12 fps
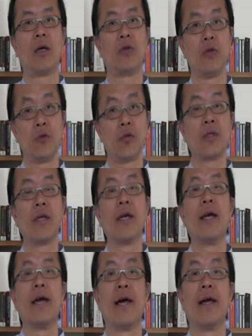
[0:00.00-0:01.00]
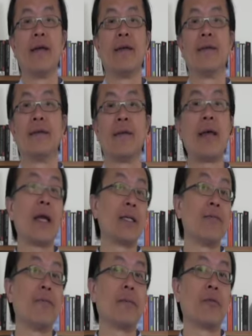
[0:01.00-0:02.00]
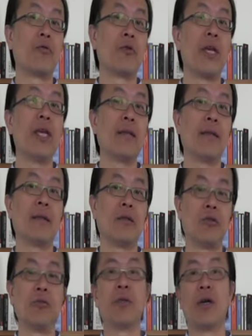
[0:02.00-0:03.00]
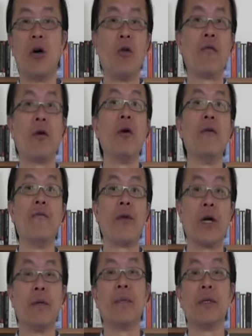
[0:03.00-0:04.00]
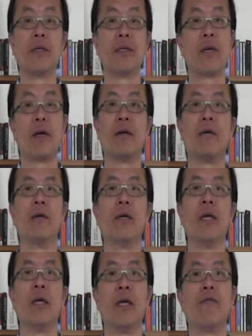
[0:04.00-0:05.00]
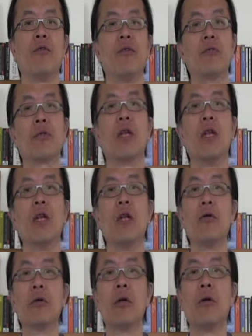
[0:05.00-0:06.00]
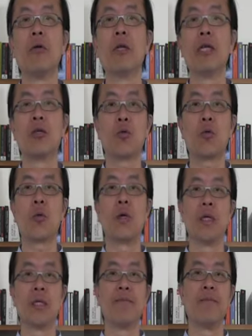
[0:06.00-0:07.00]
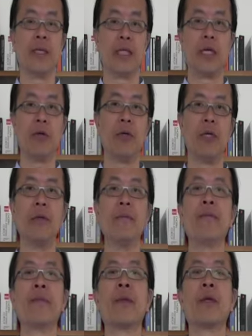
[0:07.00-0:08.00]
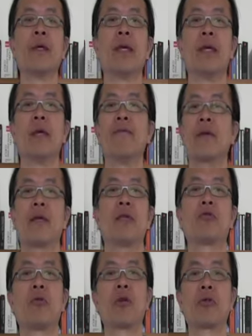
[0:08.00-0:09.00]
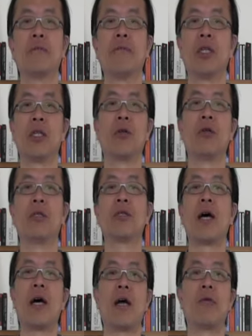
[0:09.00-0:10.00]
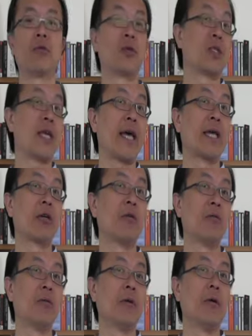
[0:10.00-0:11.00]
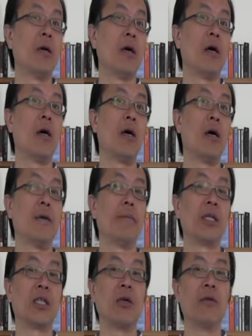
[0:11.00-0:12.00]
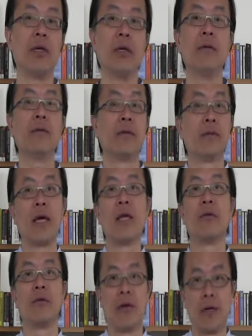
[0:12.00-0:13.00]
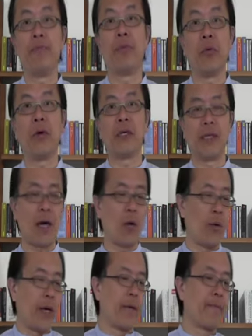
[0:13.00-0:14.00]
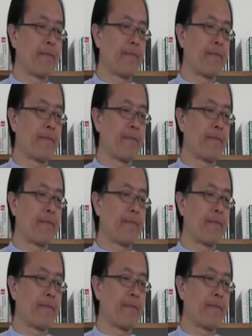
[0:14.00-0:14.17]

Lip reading: used. And that is green to the overall environment. So if you use a locally sourced material, if the construction materials are recycled material, then you earn point that way.